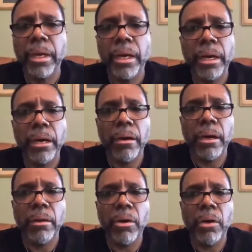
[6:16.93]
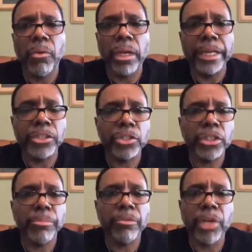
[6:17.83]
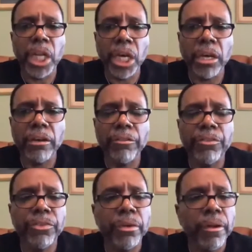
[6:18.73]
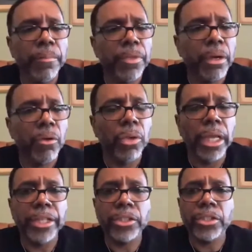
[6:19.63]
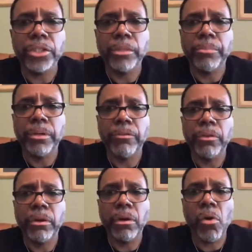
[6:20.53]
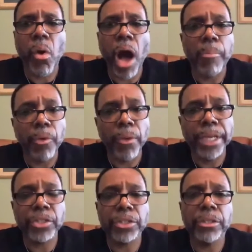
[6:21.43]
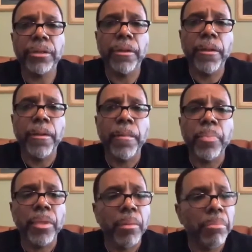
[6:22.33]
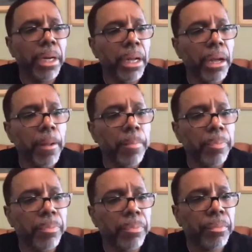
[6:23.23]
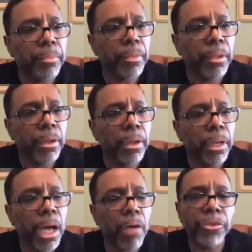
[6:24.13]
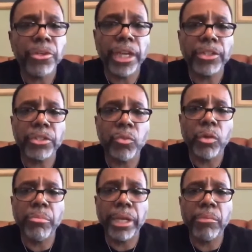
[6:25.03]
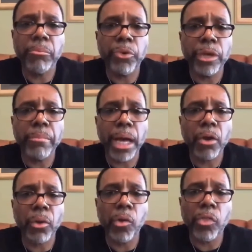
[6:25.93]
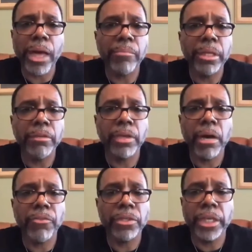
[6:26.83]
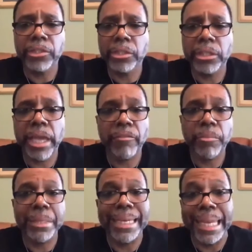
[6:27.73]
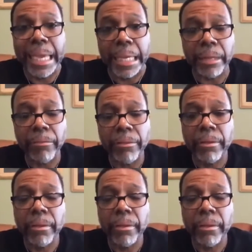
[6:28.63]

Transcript: uh, a, a relationship of love, a relationship of cooperation. But um, confrontation will bring bring about growth. I believe confrontation doesn't have to be negative,